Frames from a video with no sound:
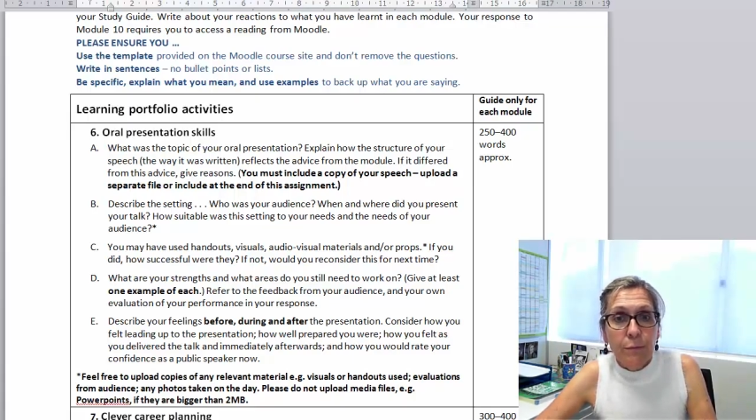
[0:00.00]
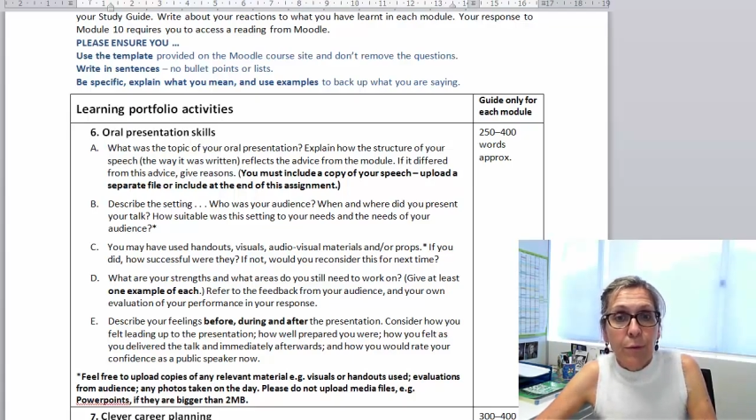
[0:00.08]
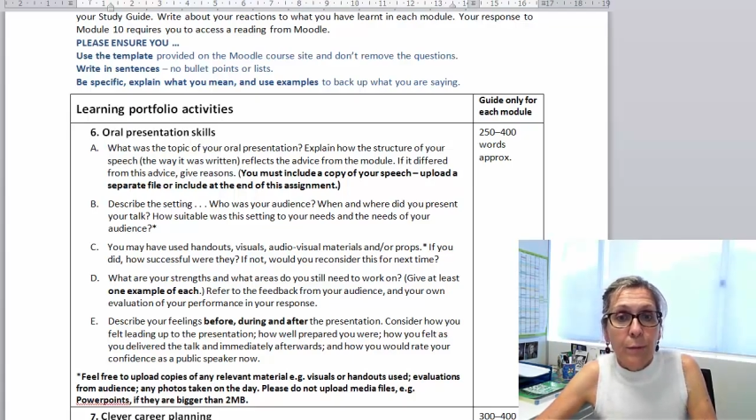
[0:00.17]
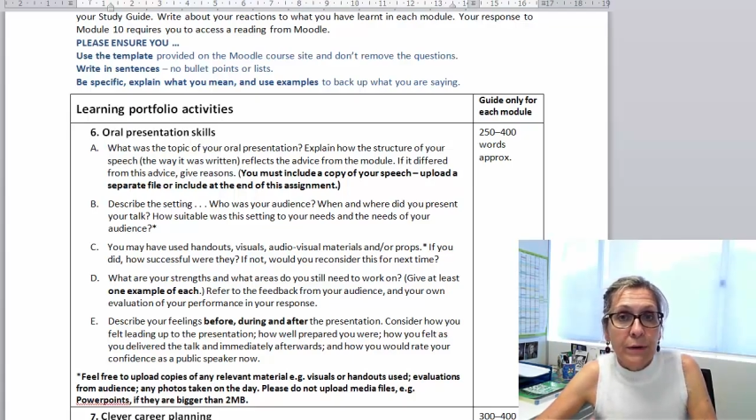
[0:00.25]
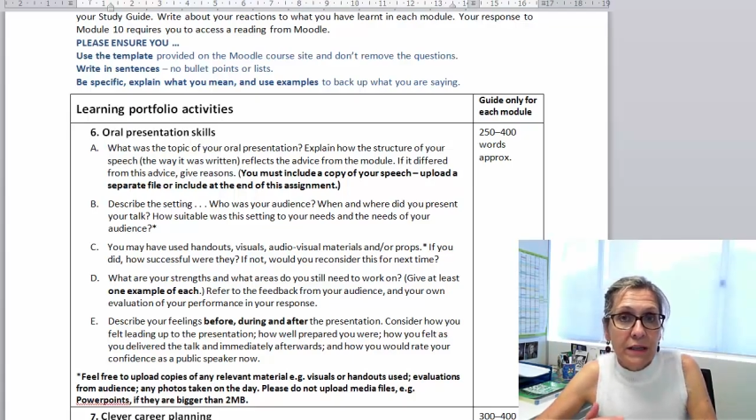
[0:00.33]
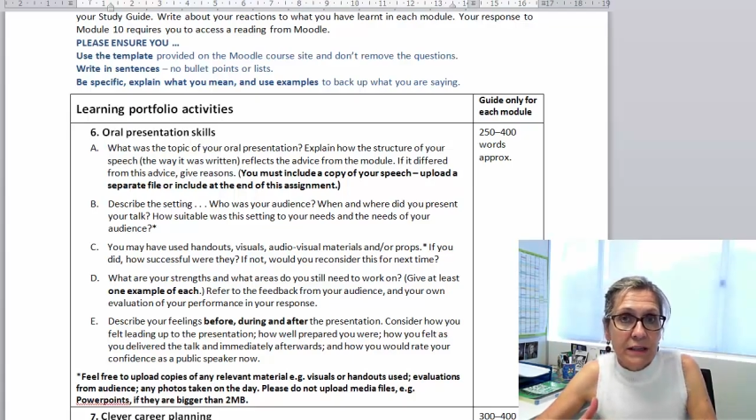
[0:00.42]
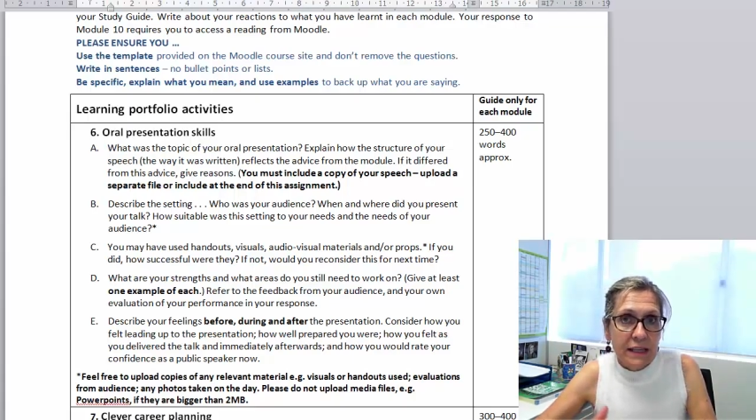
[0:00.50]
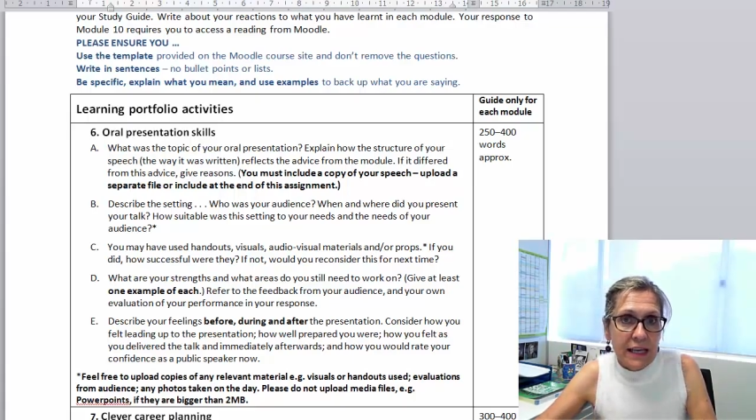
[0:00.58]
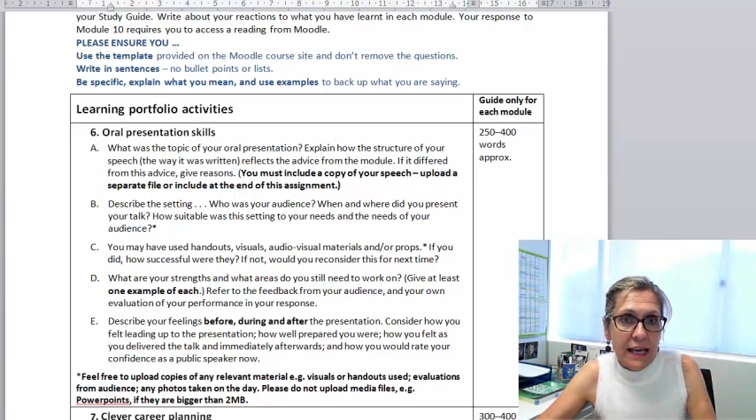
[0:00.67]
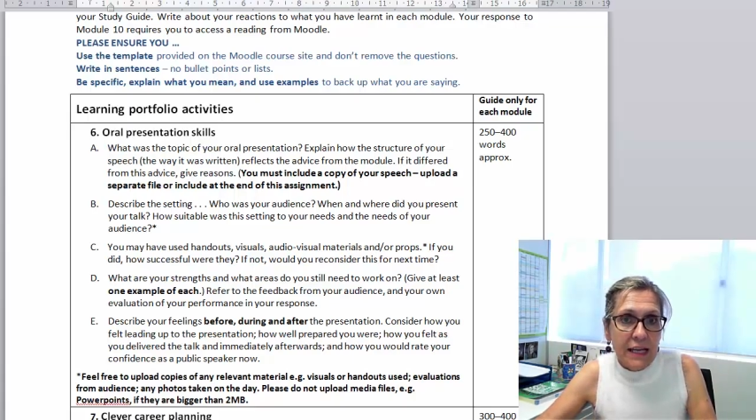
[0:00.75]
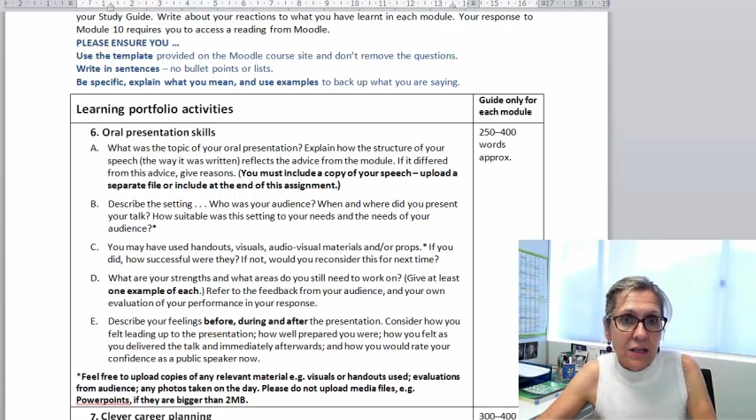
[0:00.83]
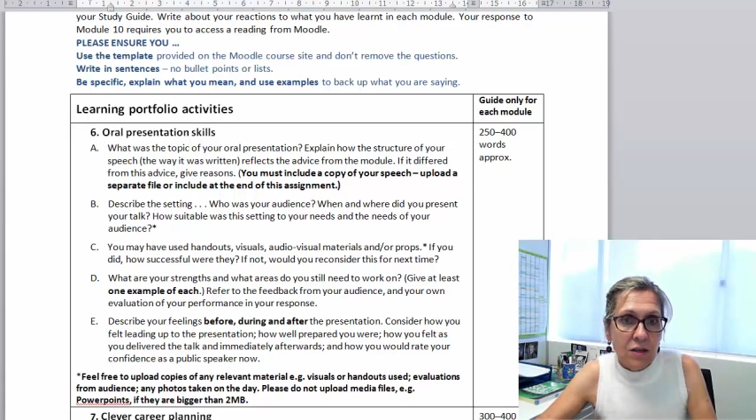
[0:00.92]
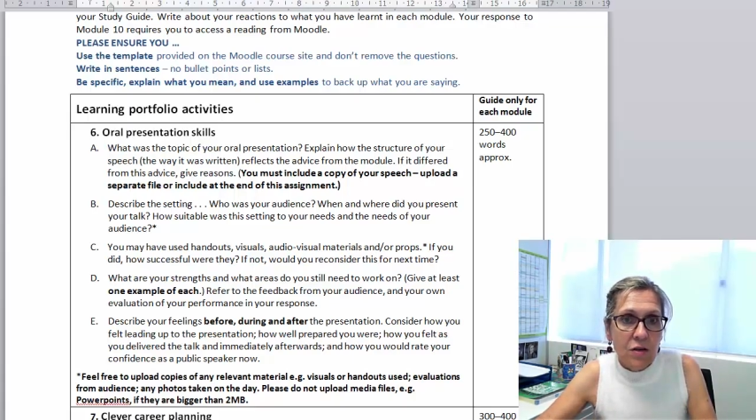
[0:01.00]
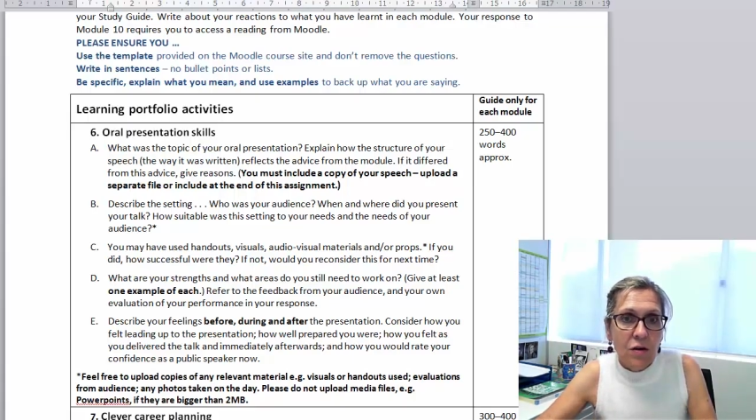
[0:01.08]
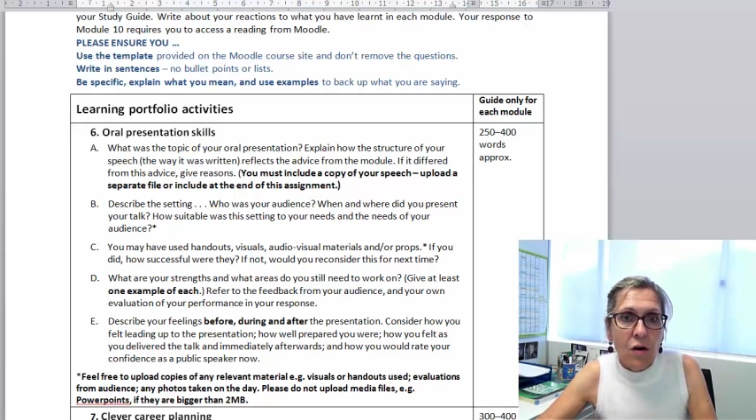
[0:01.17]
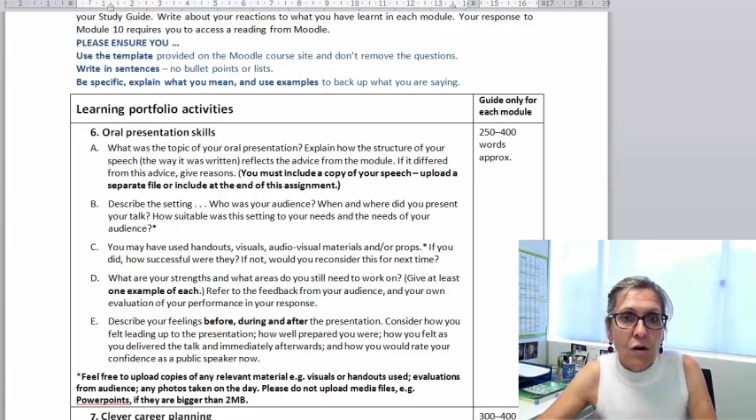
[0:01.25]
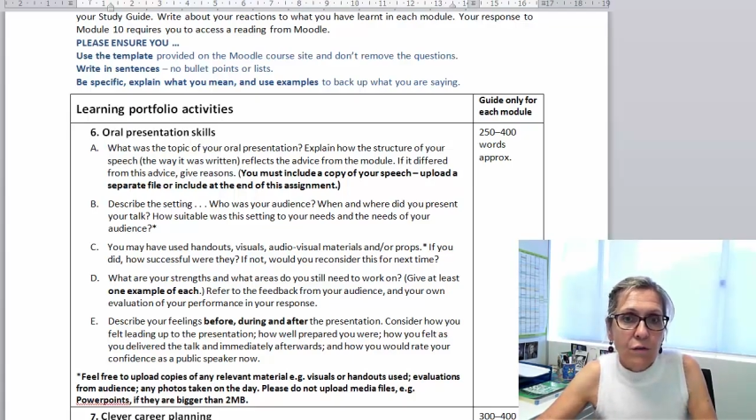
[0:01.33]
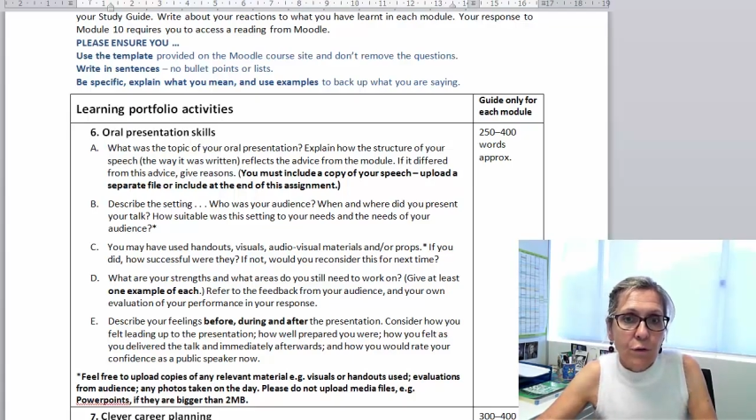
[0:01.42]
pop it at the end
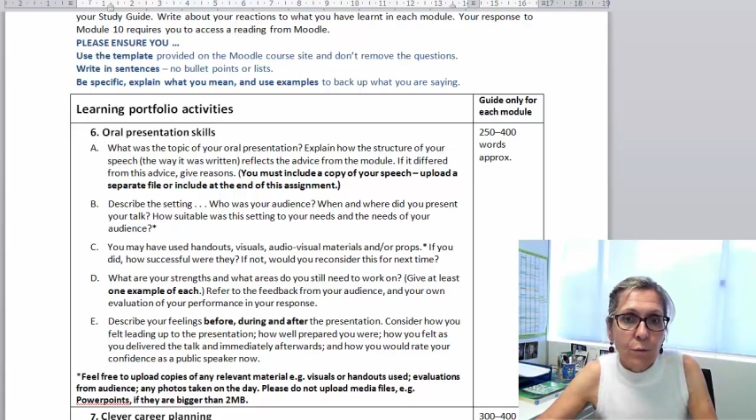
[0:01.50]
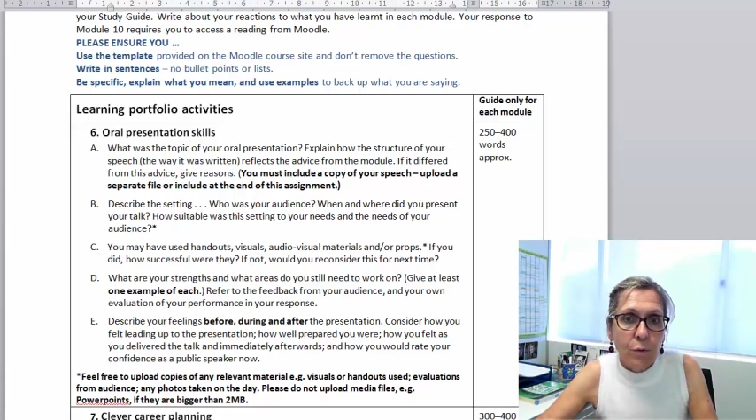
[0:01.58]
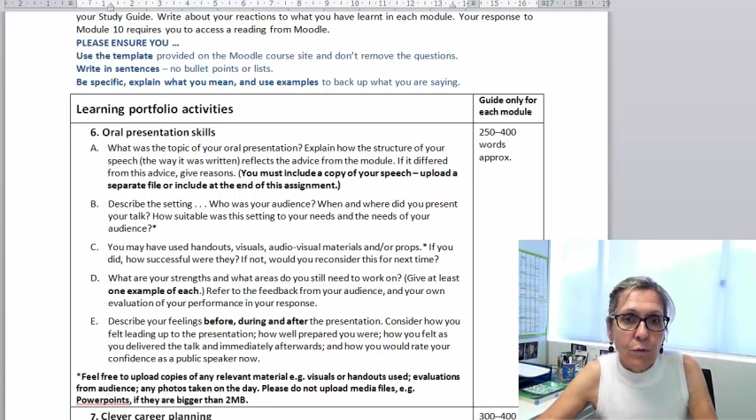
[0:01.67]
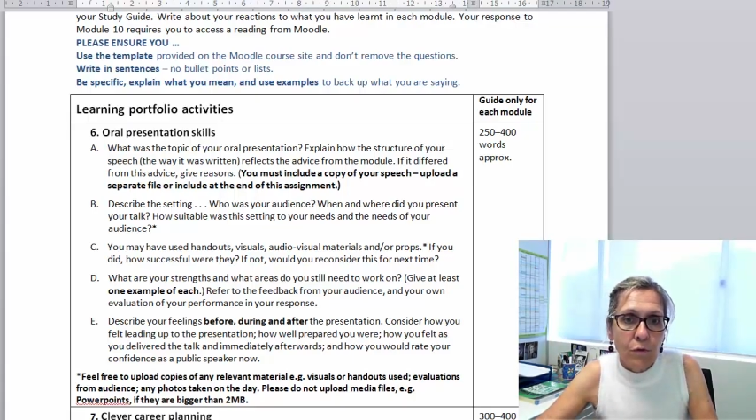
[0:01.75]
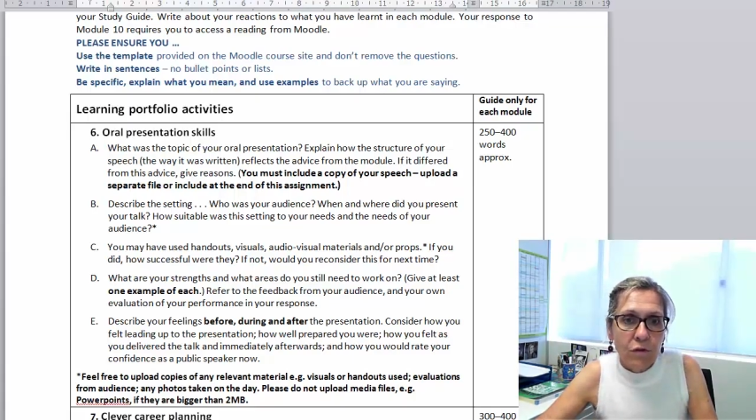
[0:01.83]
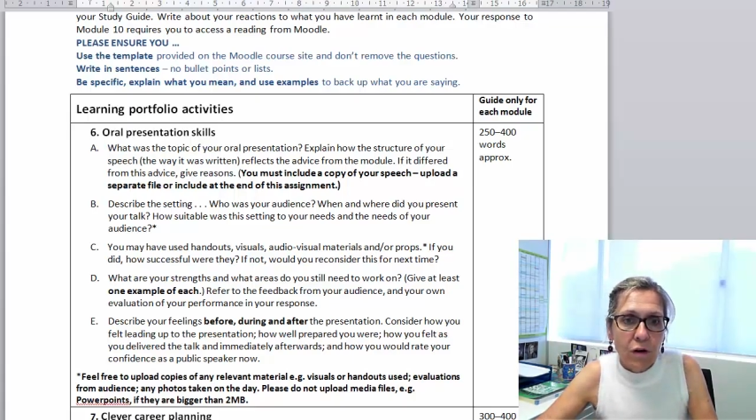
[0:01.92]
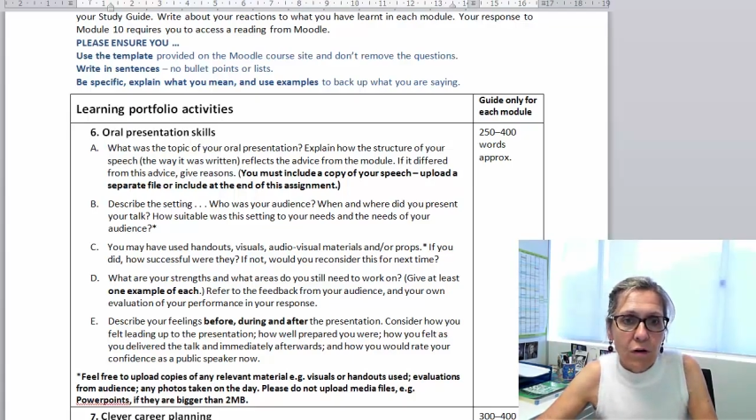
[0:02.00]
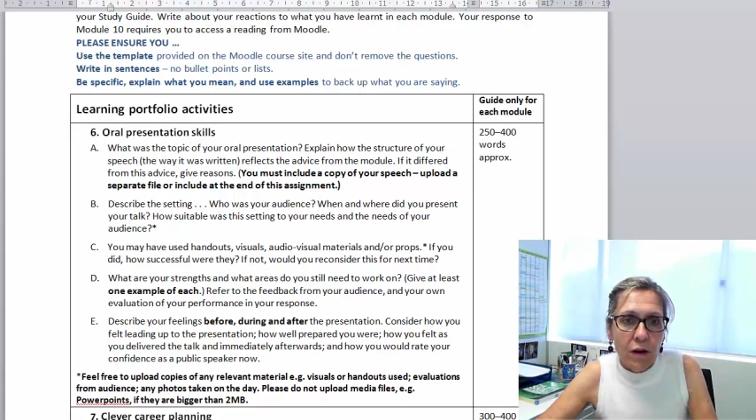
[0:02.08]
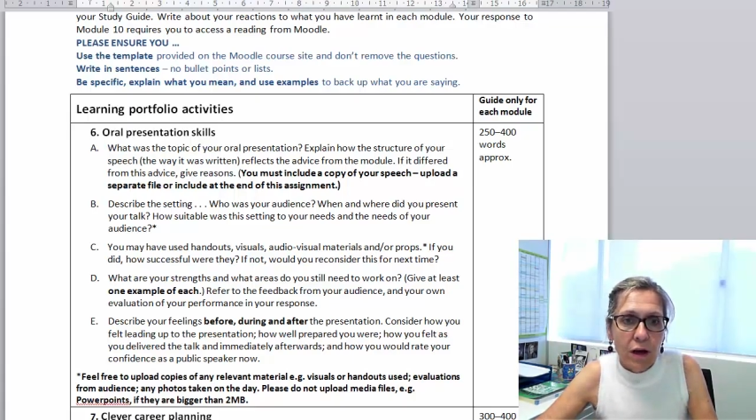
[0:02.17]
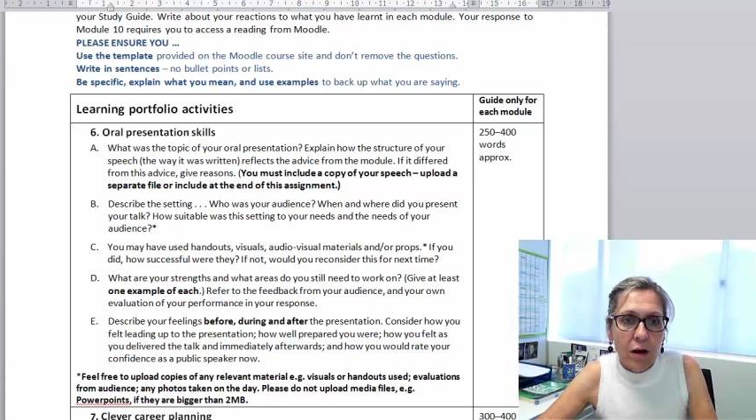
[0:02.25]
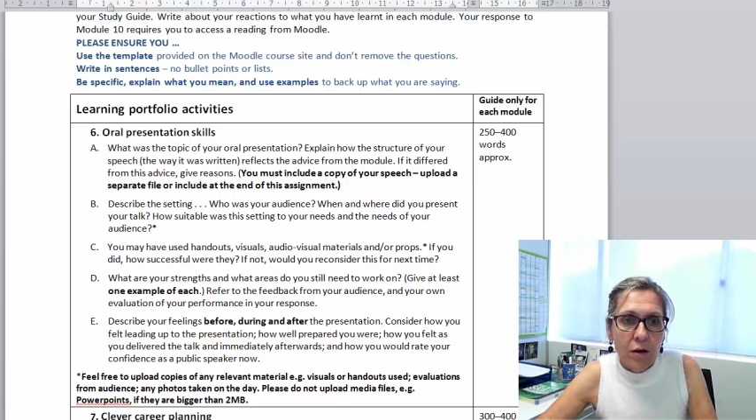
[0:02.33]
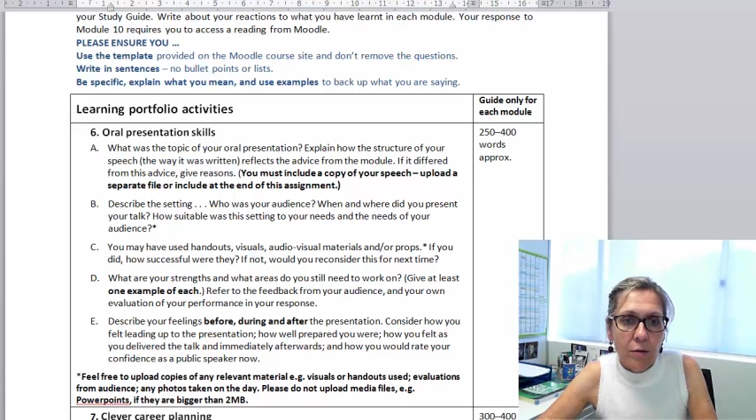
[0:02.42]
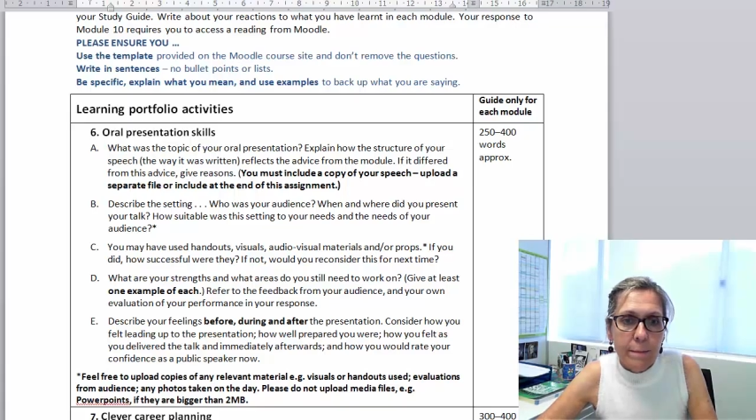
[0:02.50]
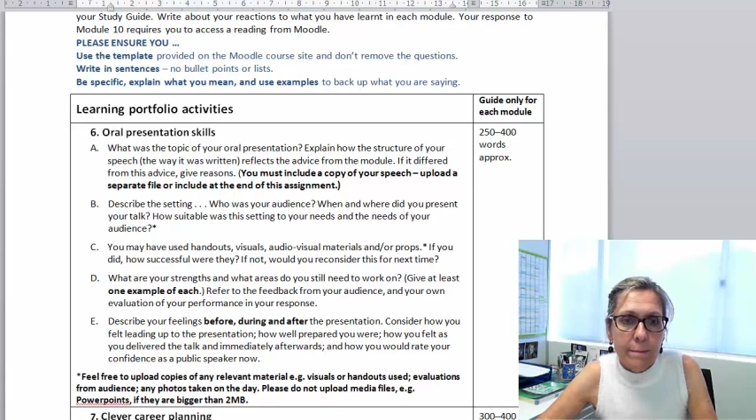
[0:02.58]
of your portfolio.